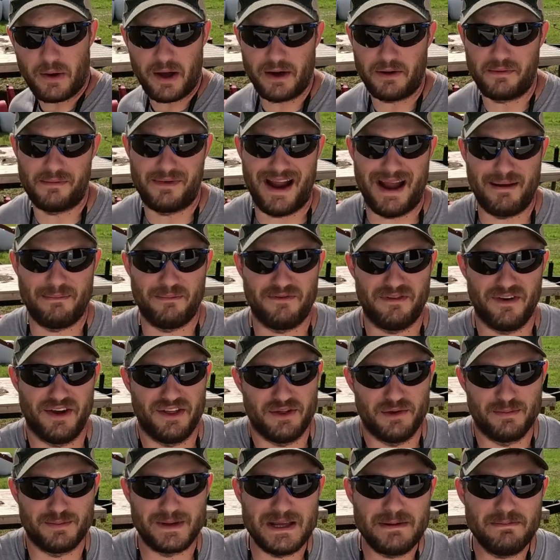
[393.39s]
out and wrap for
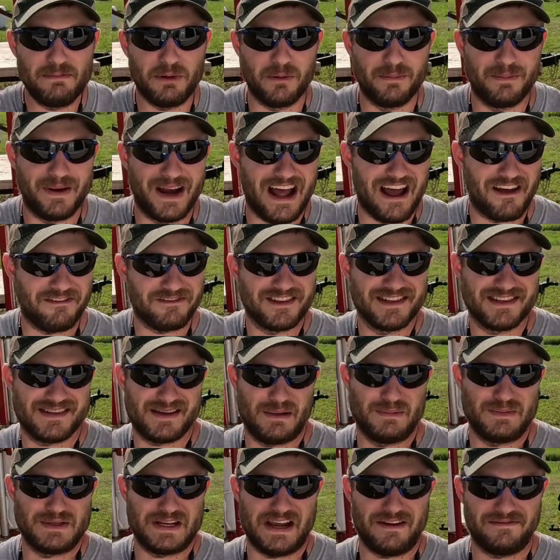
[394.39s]
other people, but
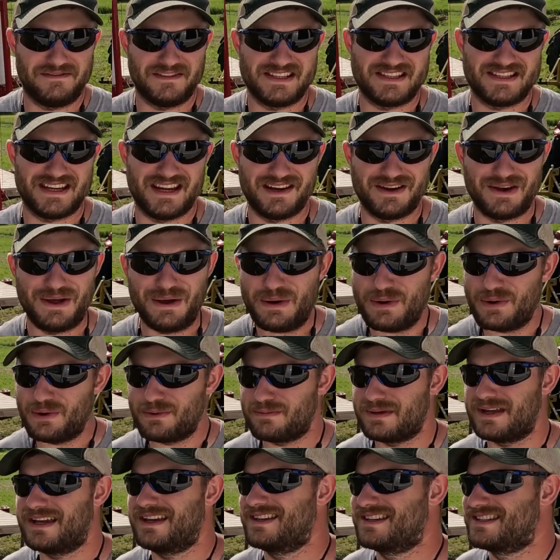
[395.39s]
oftentimes I have to say no
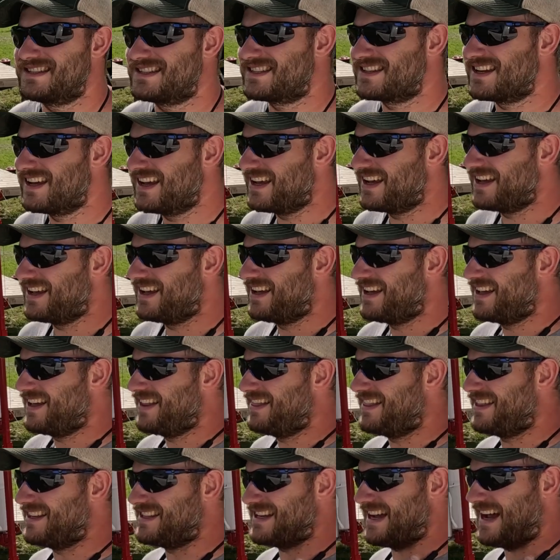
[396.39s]
because
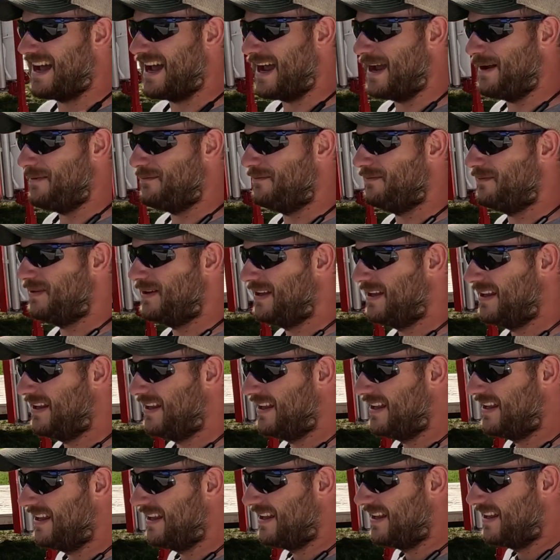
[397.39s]
the time
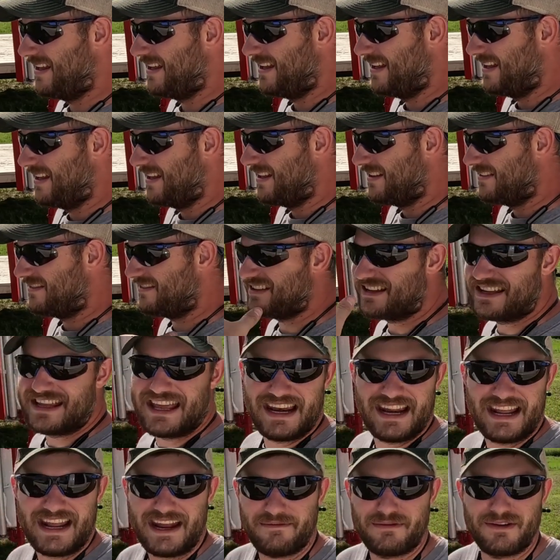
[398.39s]

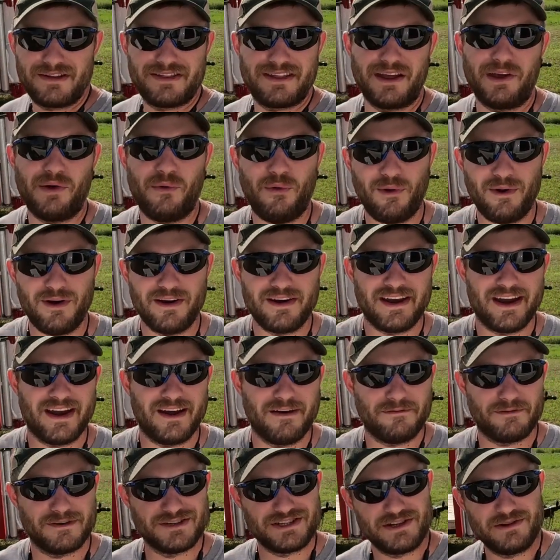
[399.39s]
getting everything
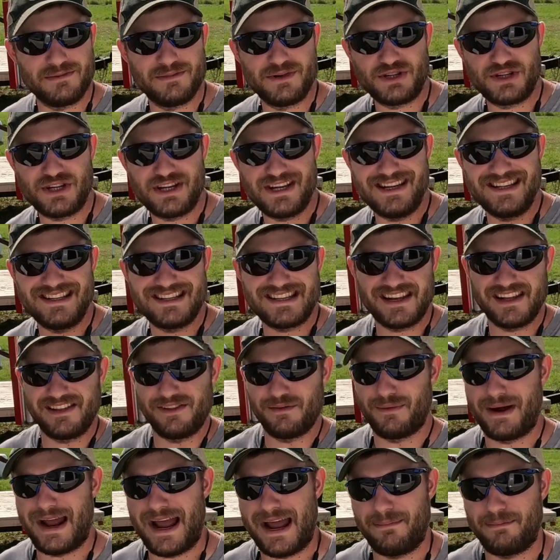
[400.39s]
coordinated for 2 machines, getting
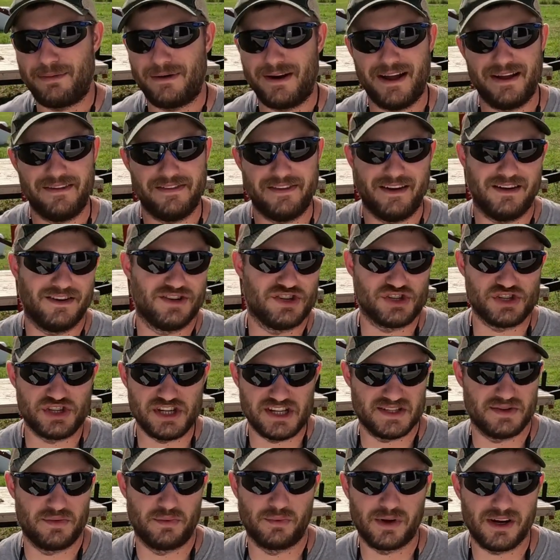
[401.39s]
the wrapper out there just
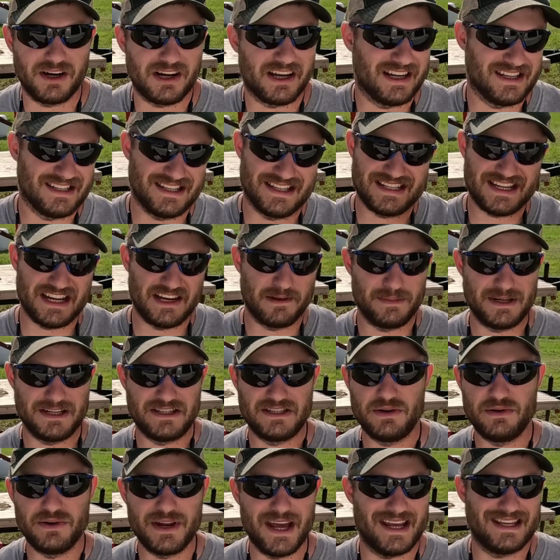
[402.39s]
doesn't work because it's going to be
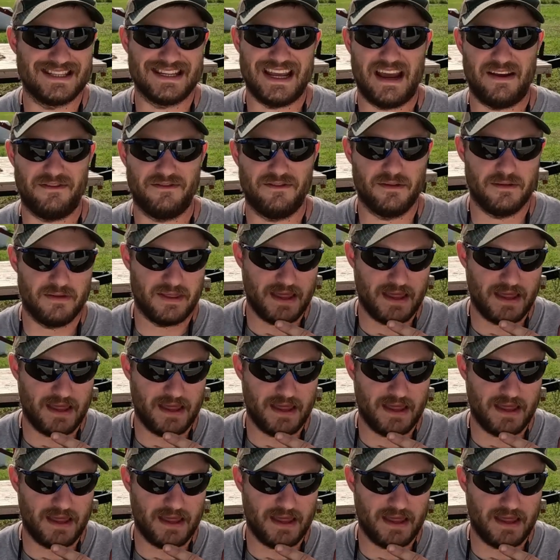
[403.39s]
2 days after